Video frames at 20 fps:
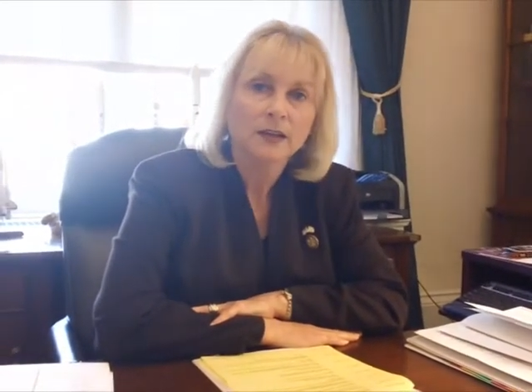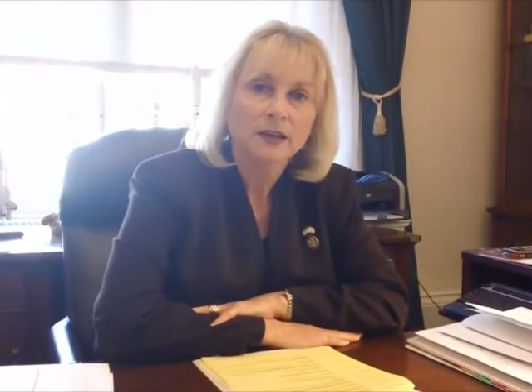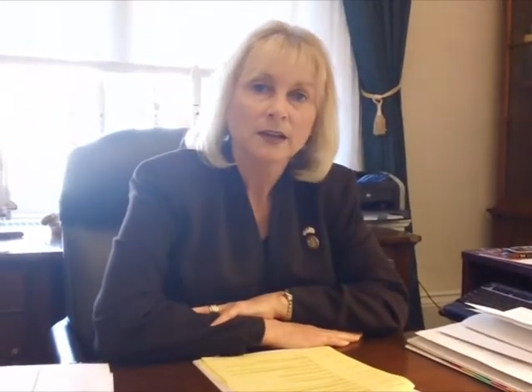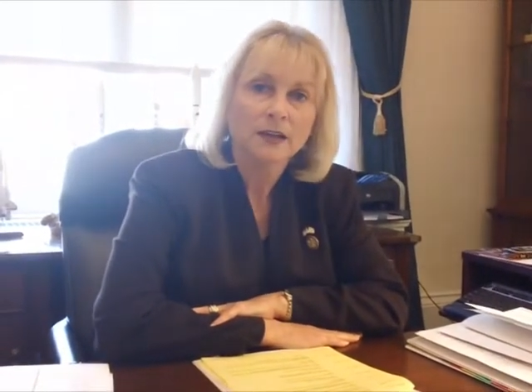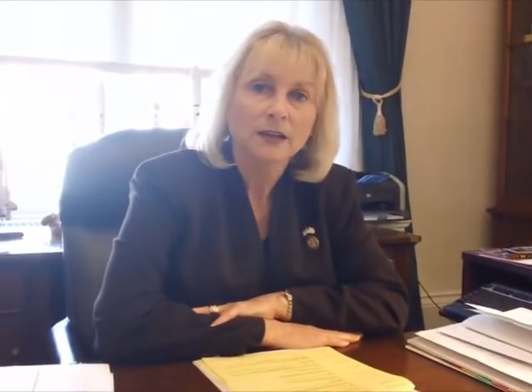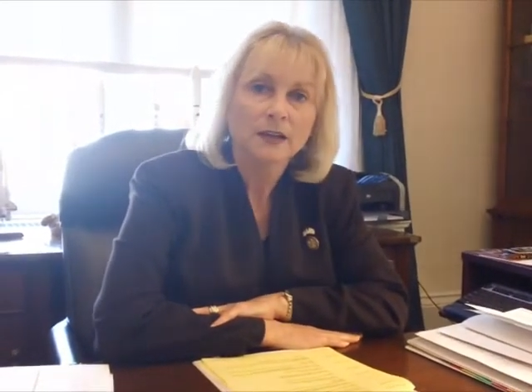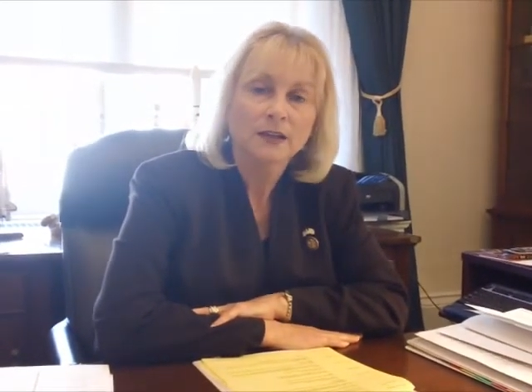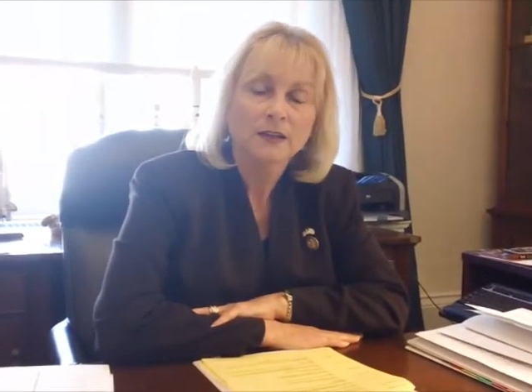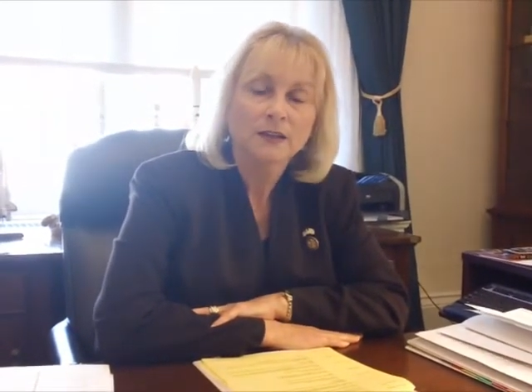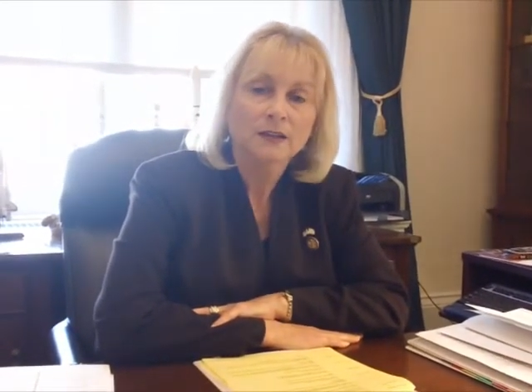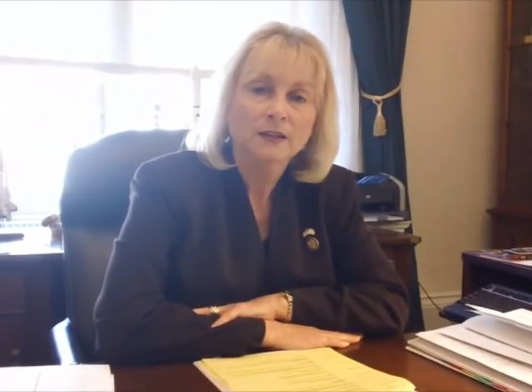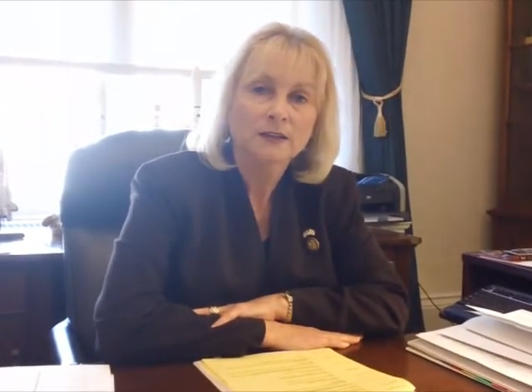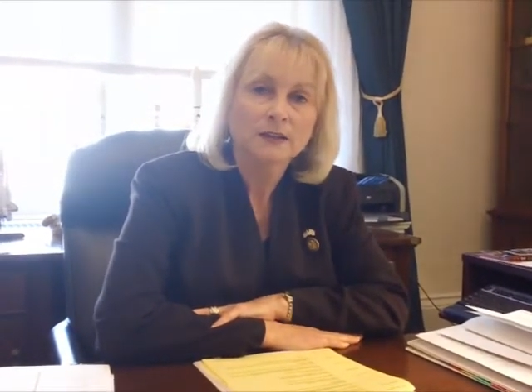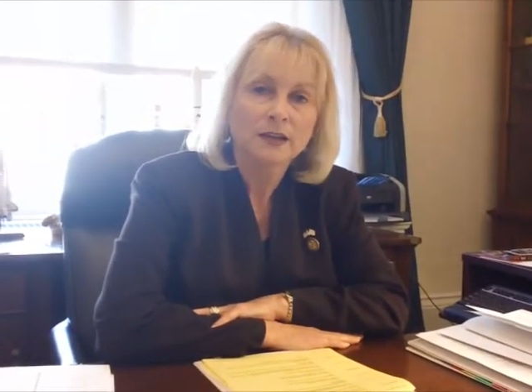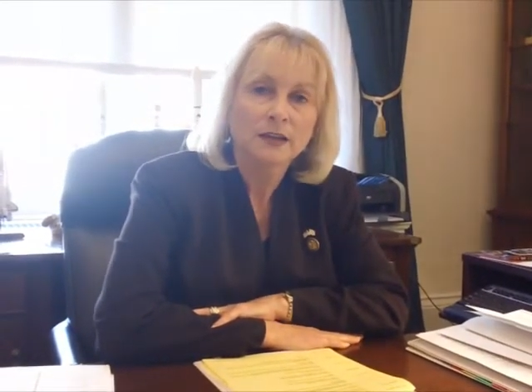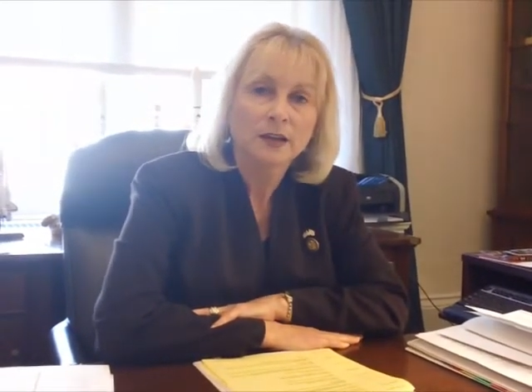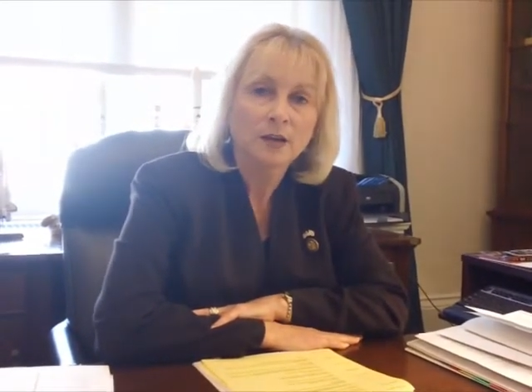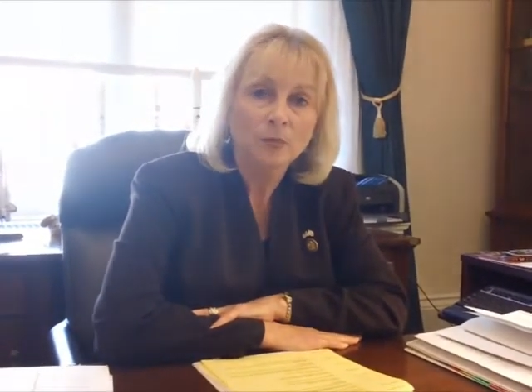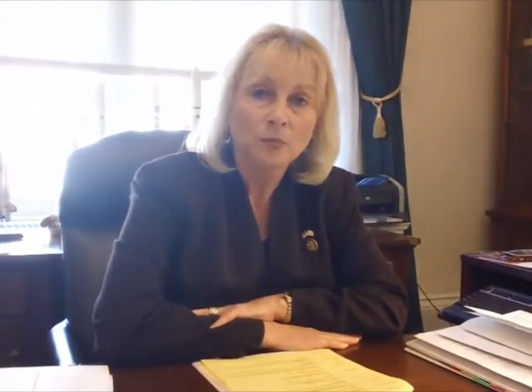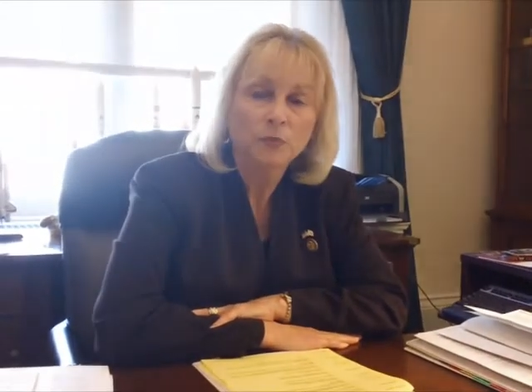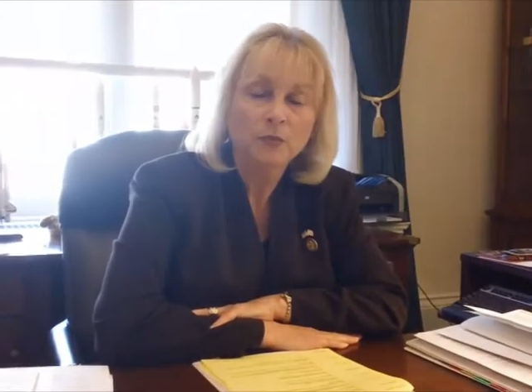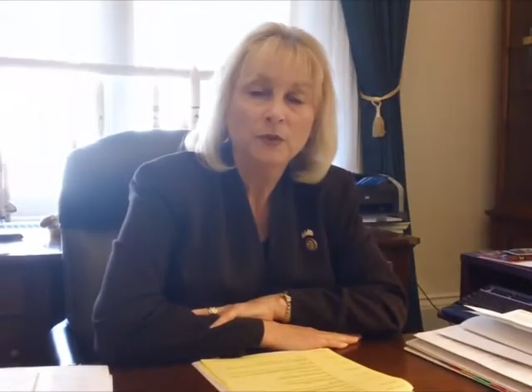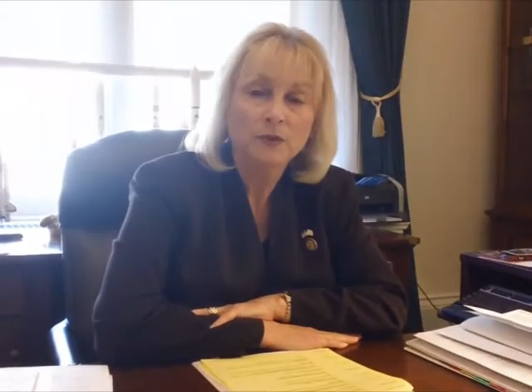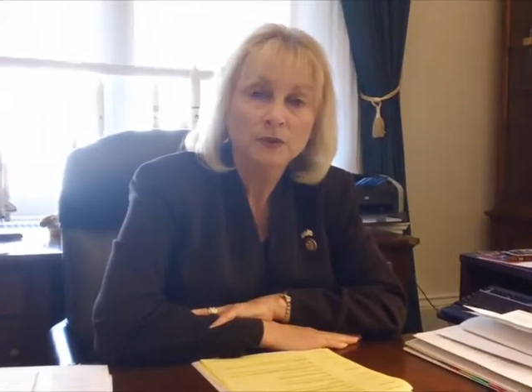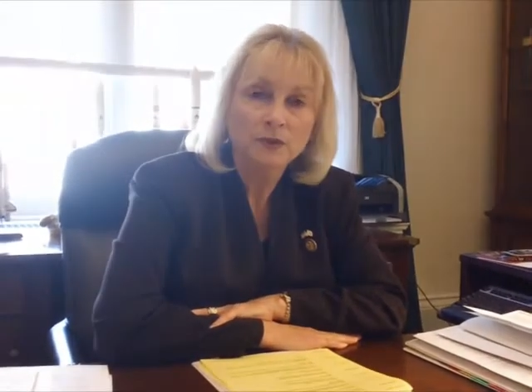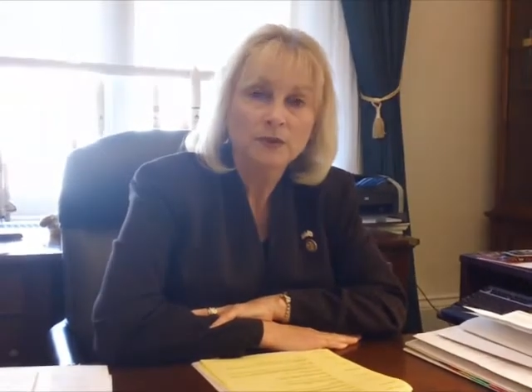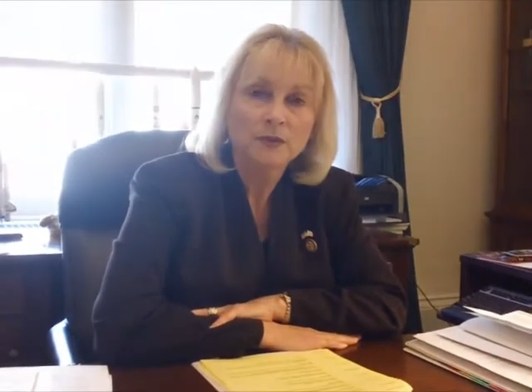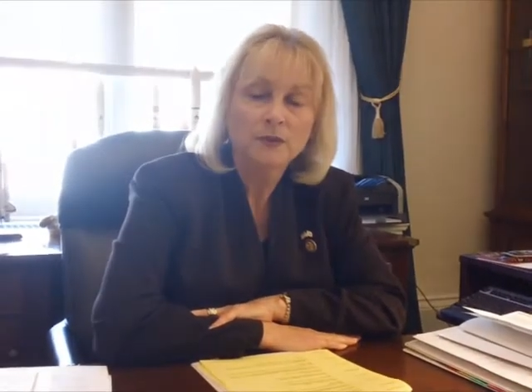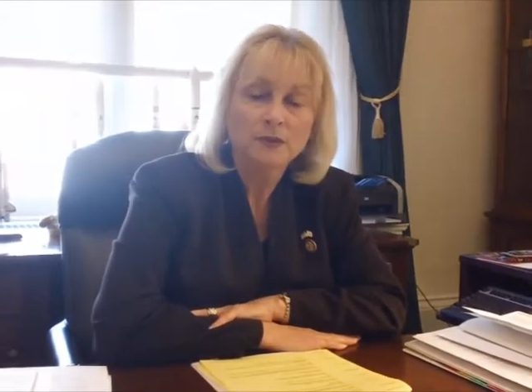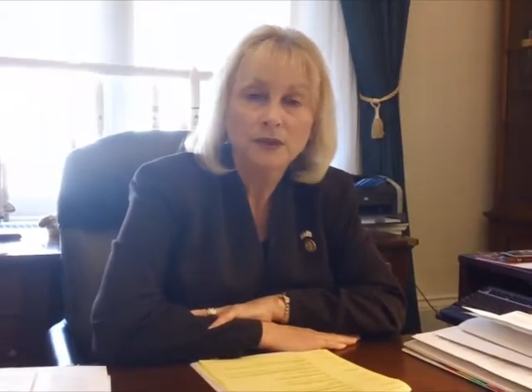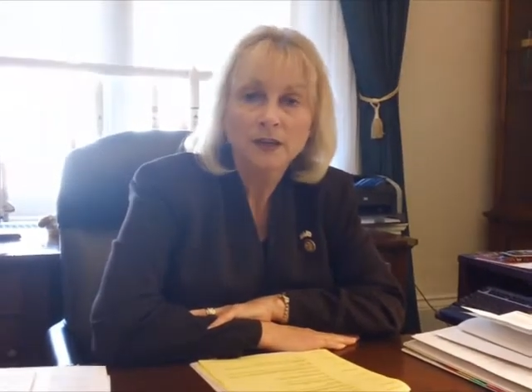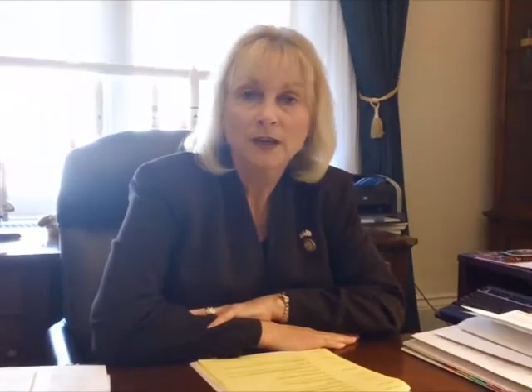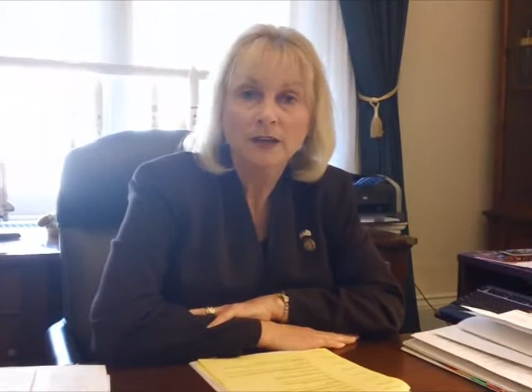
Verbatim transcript: and help with the